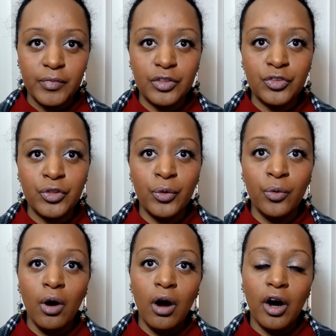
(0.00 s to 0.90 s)
So
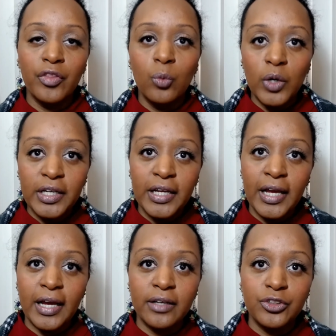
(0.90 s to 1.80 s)
on the one
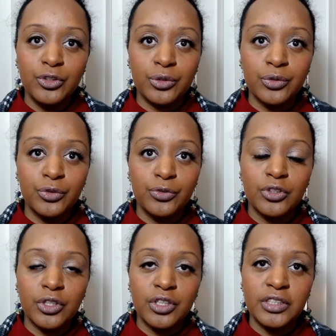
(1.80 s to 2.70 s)
hand, you
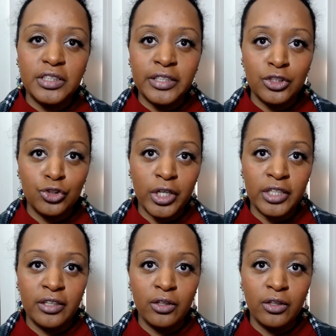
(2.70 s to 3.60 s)
started
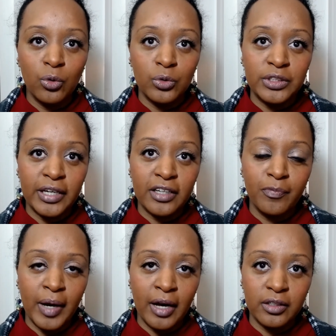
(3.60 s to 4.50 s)
deconstructing the old negative
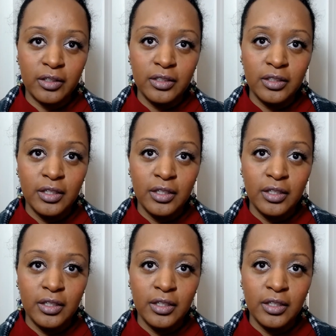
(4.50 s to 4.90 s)
pattern,